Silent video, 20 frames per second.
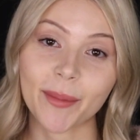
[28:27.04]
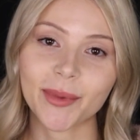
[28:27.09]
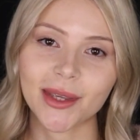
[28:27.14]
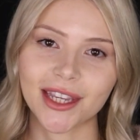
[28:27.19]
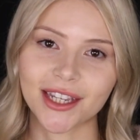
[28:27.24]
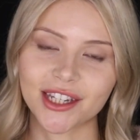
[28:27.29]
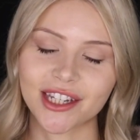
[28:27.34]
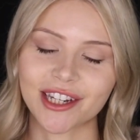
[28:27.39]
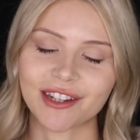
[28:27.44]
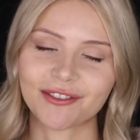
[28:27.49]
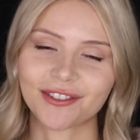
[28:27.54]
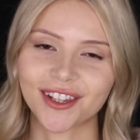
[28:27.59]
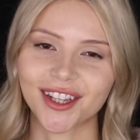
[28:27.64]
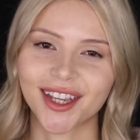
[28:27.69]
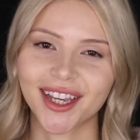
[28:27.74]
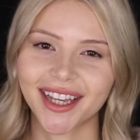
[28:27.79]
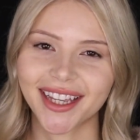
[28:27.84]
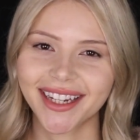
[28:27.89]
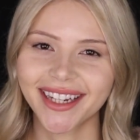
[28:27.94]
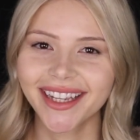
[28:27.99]
Peachy
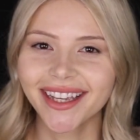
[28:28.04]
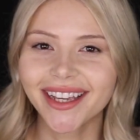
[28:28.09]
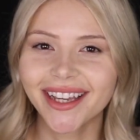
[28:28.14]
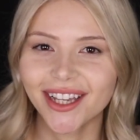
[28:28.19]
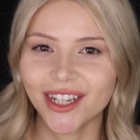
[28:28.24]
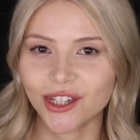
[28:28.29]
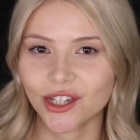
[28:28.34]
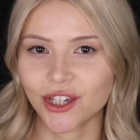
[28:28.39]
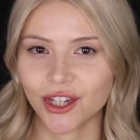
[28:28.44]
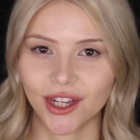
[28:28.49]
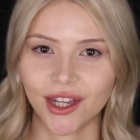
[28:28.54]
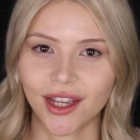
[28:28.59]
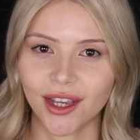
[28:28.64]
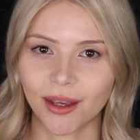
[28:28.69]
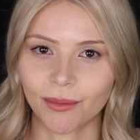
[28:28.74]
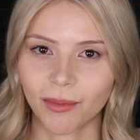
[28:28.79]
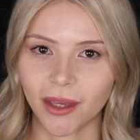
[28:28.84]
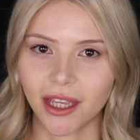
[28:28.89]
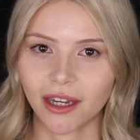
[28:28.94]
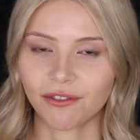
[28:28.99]
Vegan. She
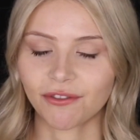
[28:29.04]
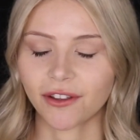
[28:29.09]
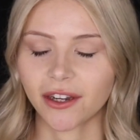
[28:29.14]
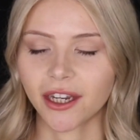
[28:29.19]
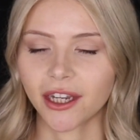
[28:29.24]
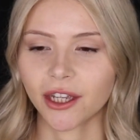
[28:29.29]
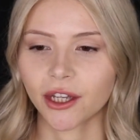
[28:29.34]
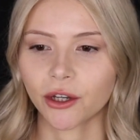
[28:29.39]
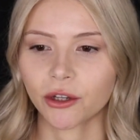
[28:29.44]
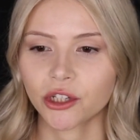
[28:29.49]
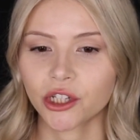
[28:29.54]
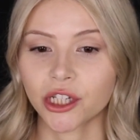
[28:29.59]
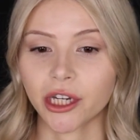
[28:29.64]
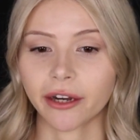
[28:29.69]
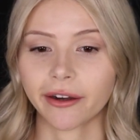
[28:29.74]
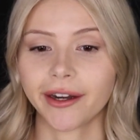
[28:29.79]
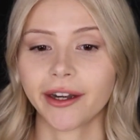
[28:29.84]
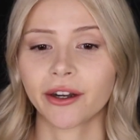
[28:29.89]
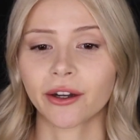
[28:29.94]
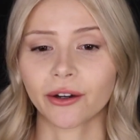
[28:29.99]
made a video
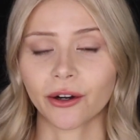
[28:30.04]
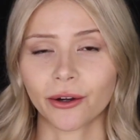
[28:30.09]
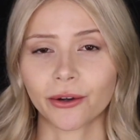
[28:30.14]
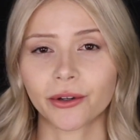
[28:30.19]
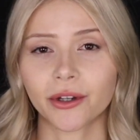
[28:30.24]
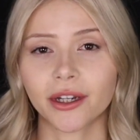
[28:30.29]
sharing her own